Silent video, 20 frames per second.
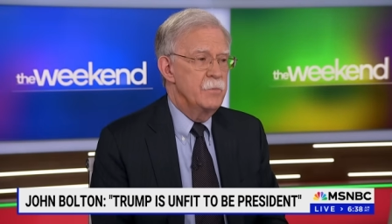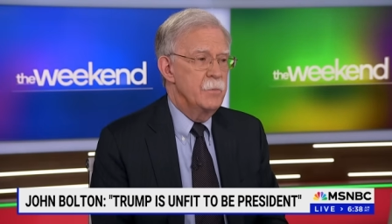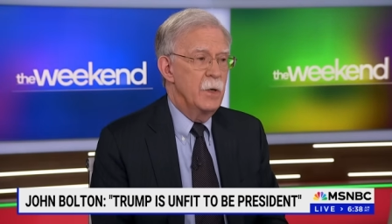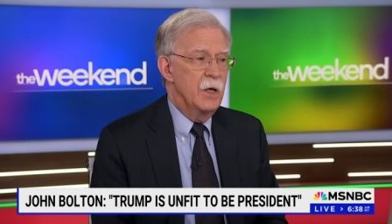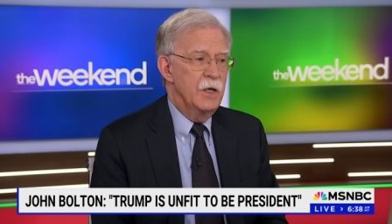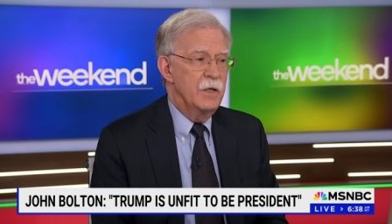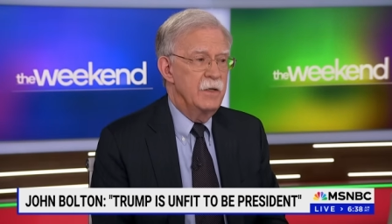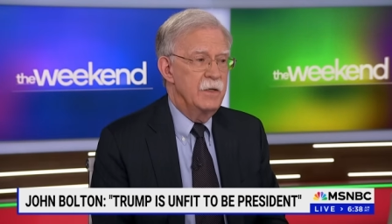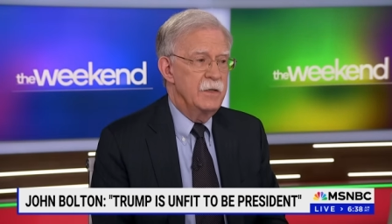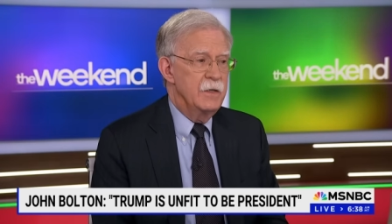
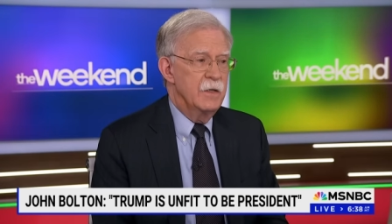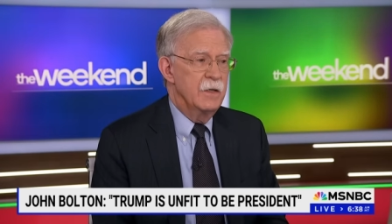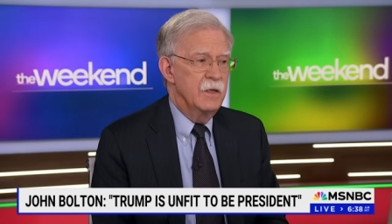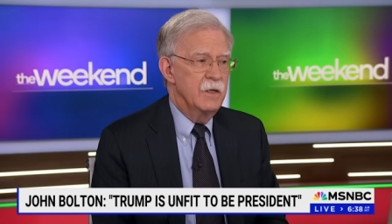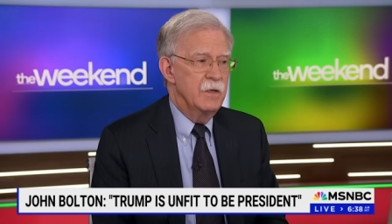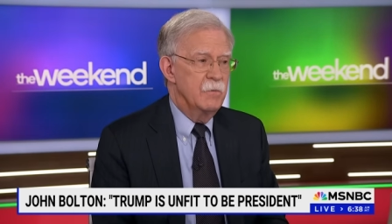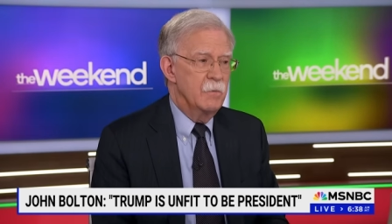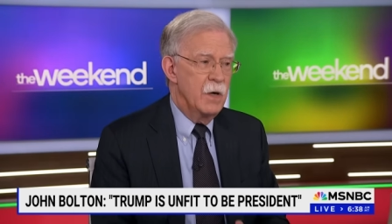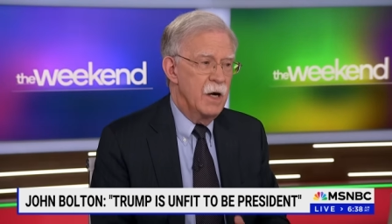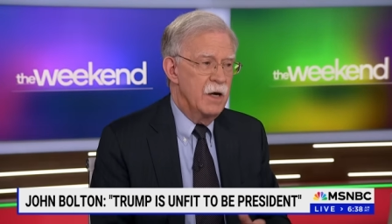but
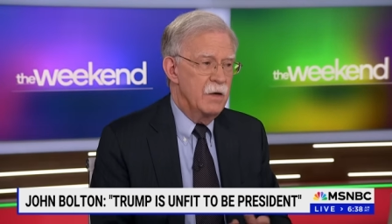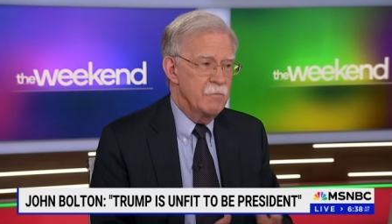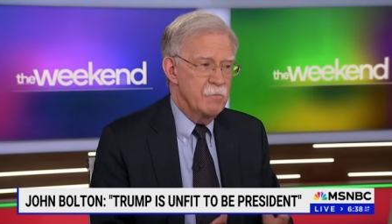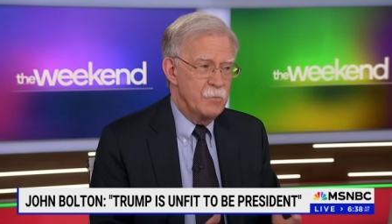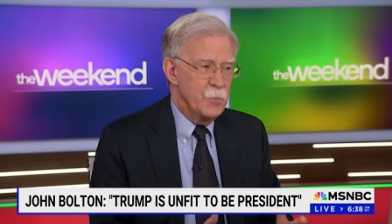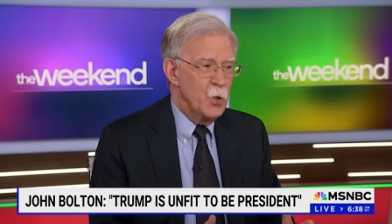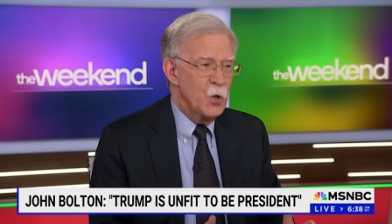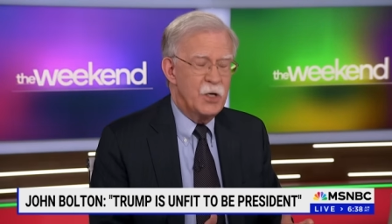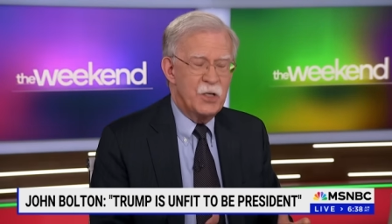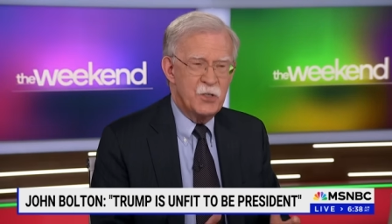uh, my
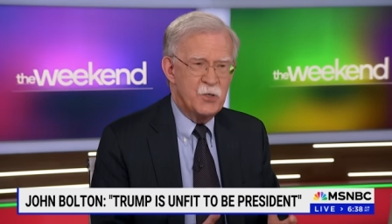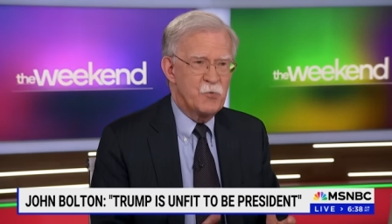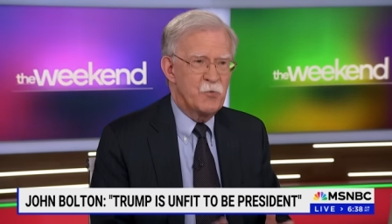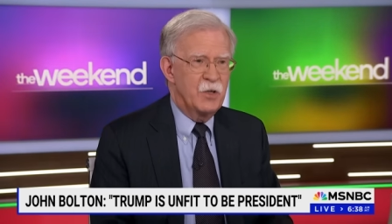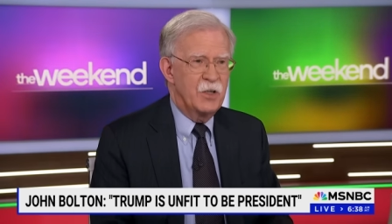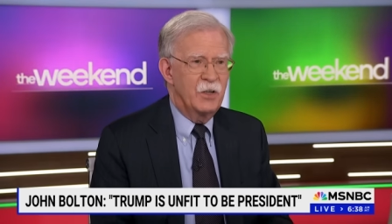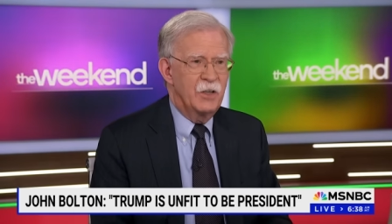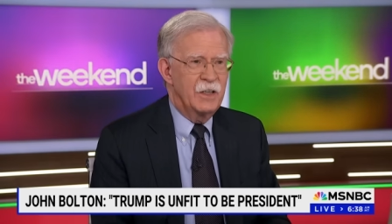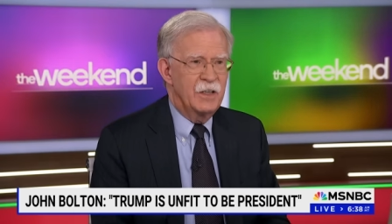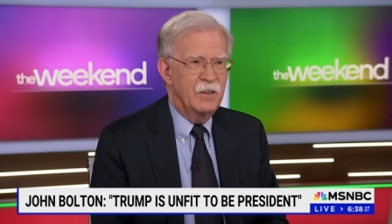book is
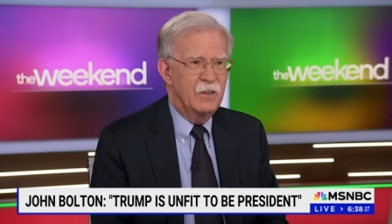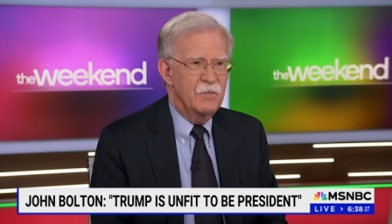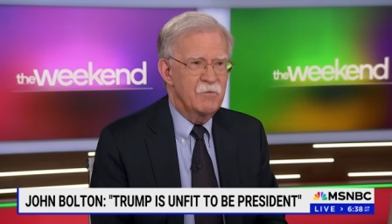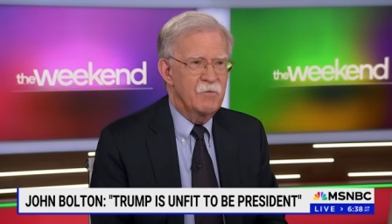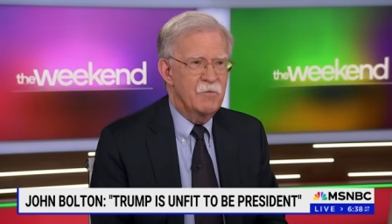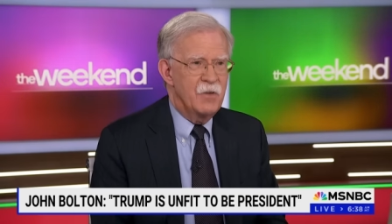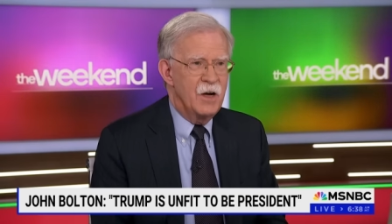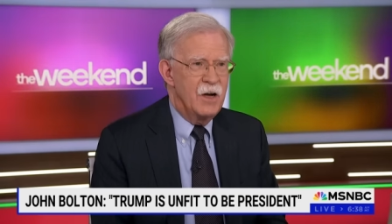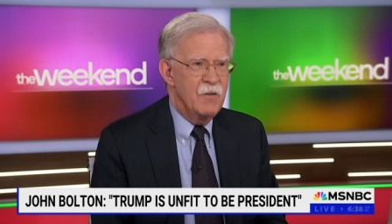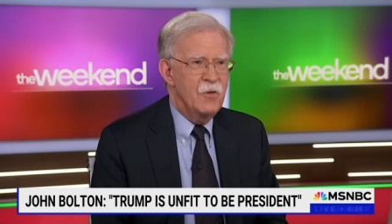really a
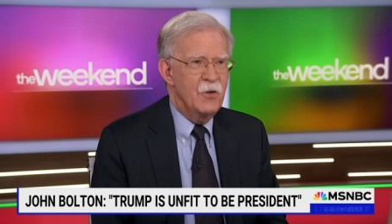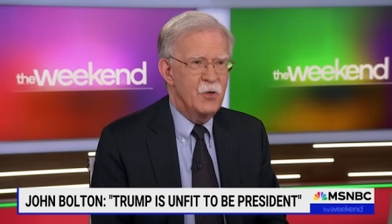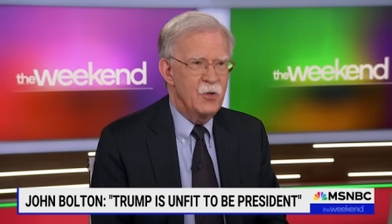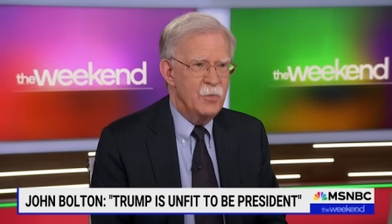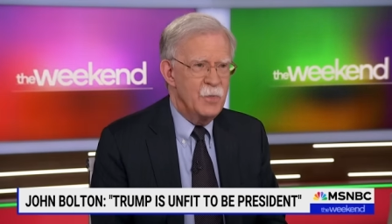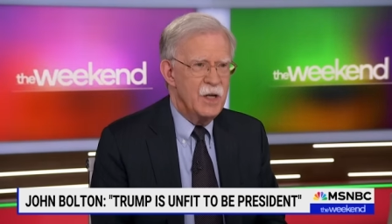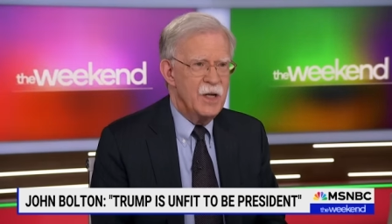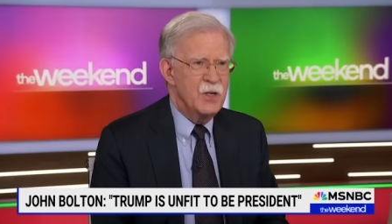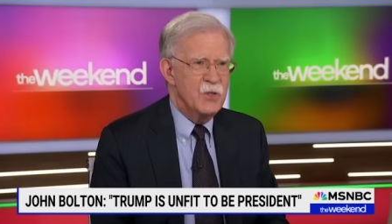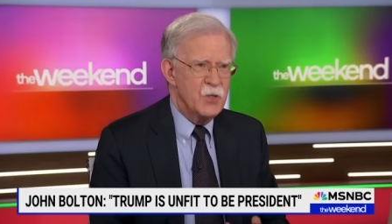500
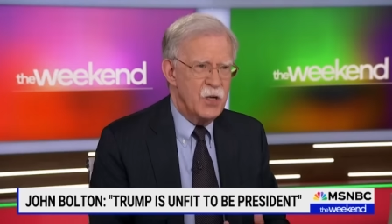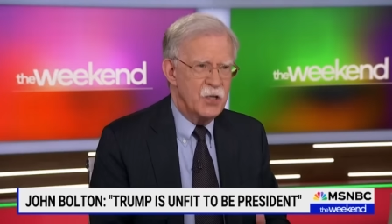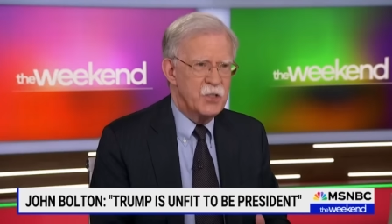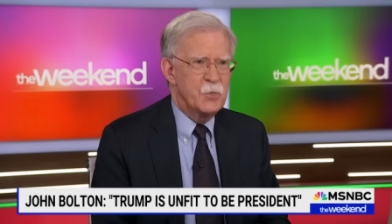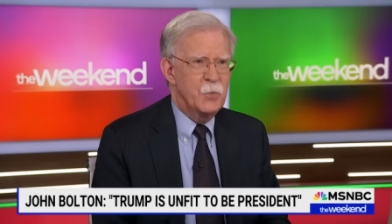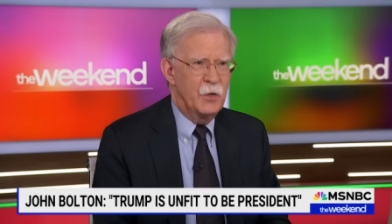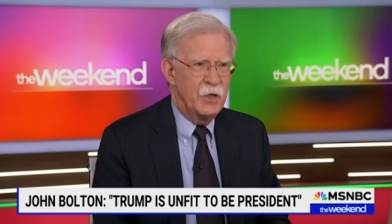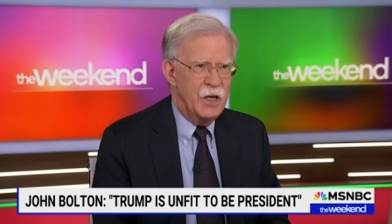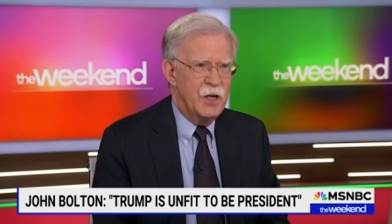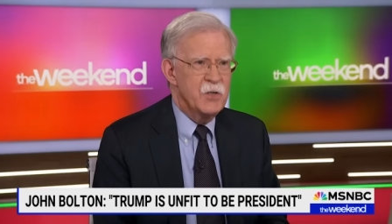page
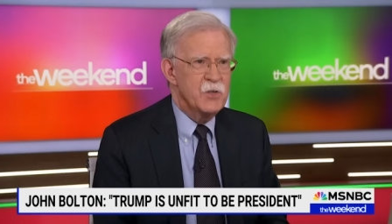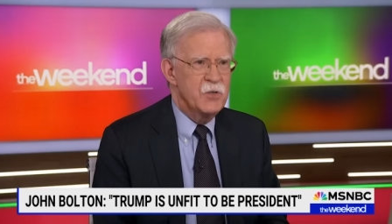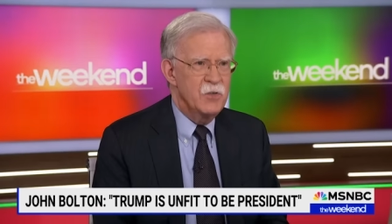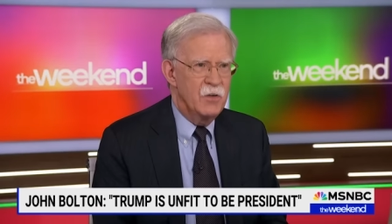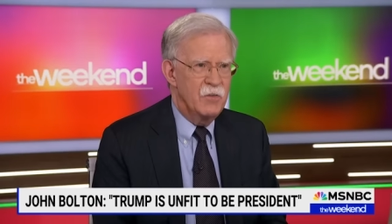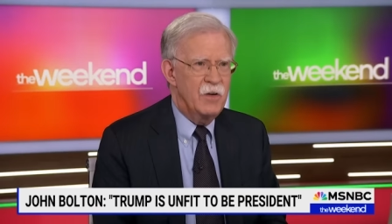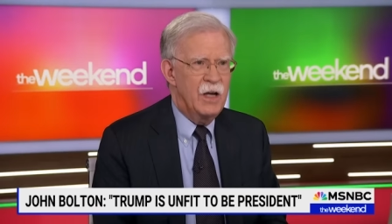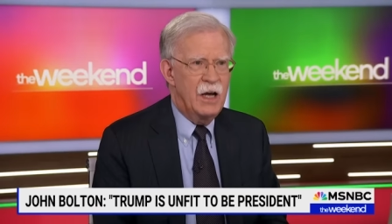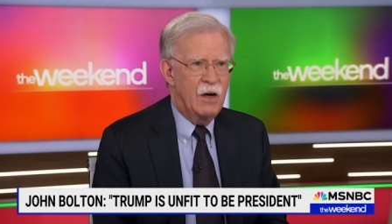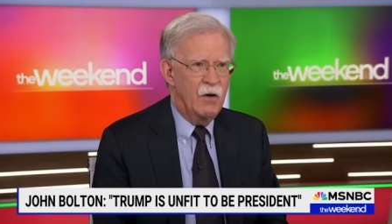explanation
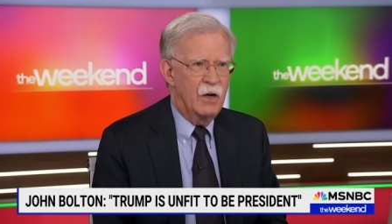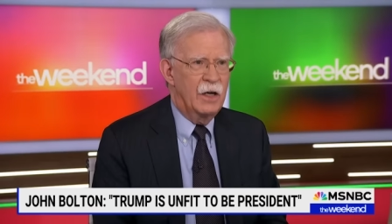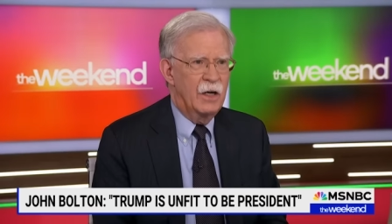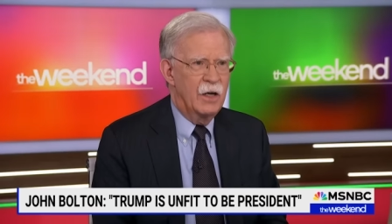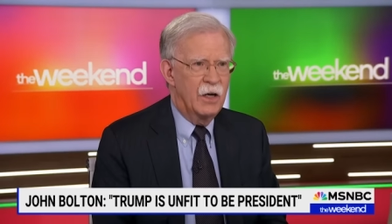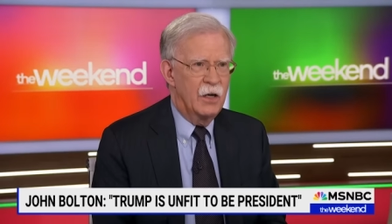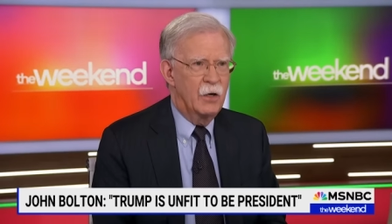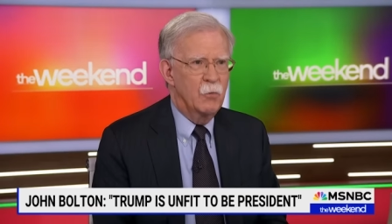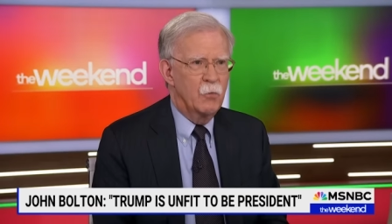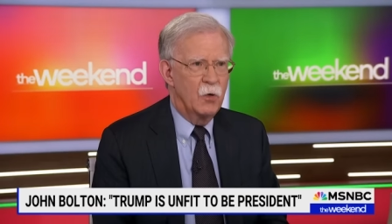of how I
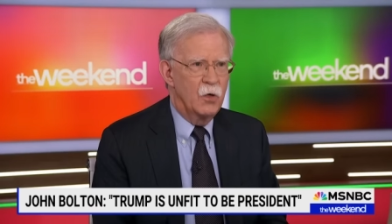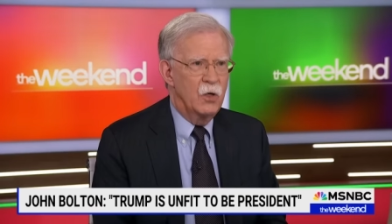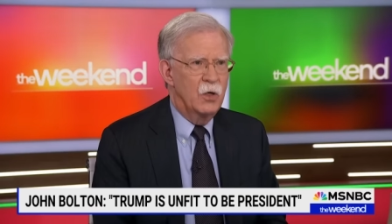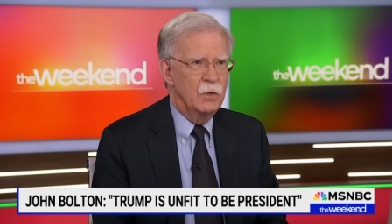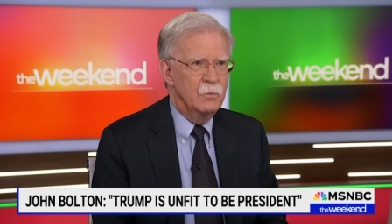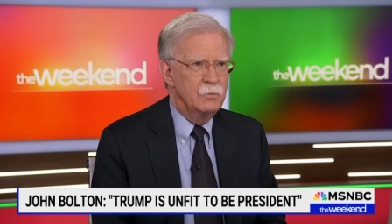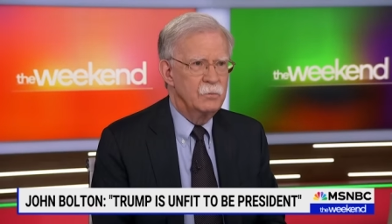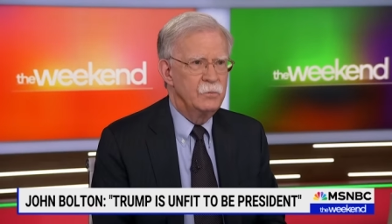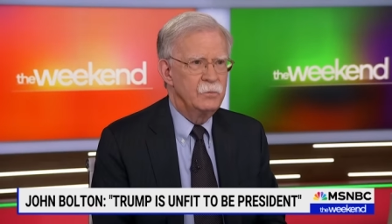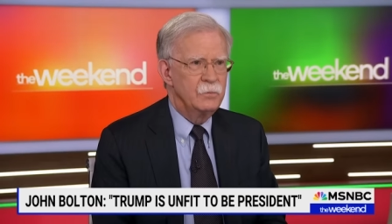got it wrong.
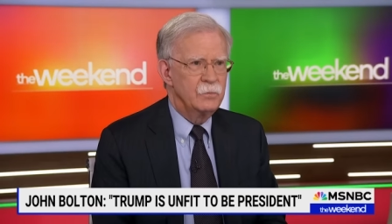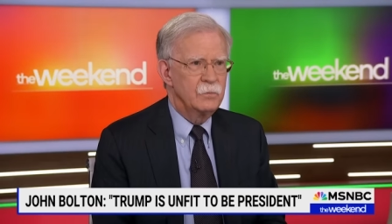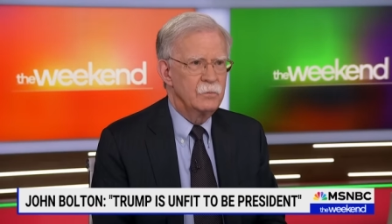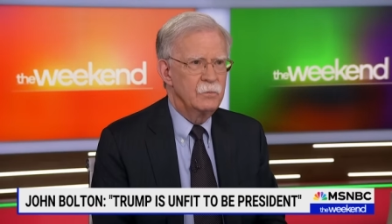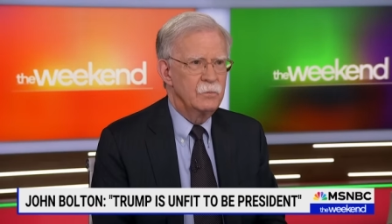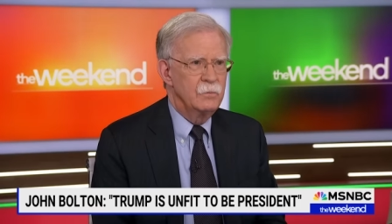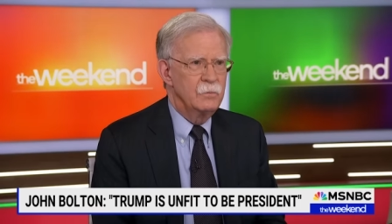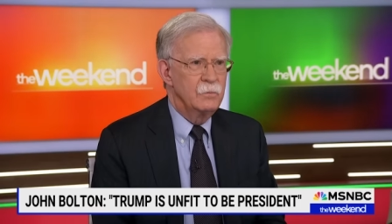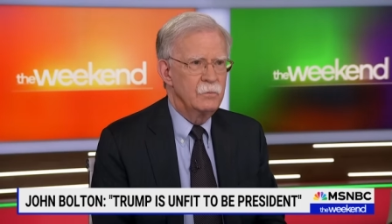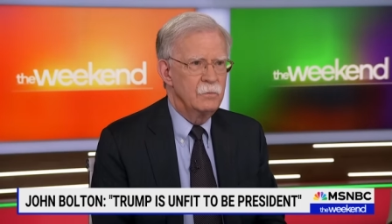You
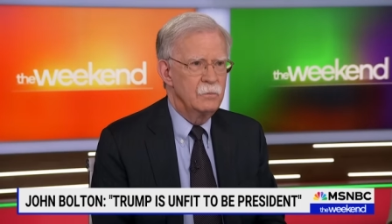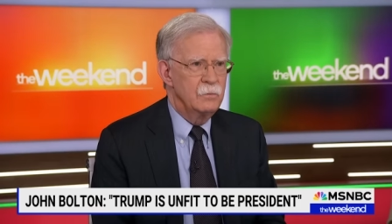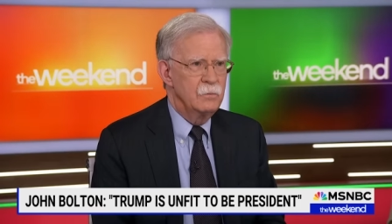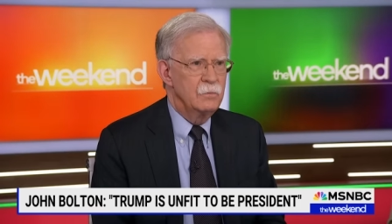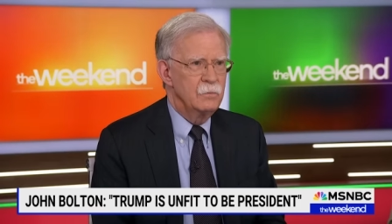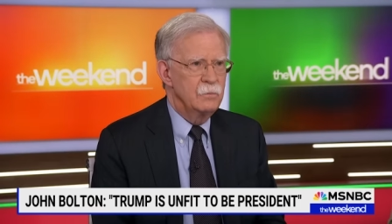got it wrong.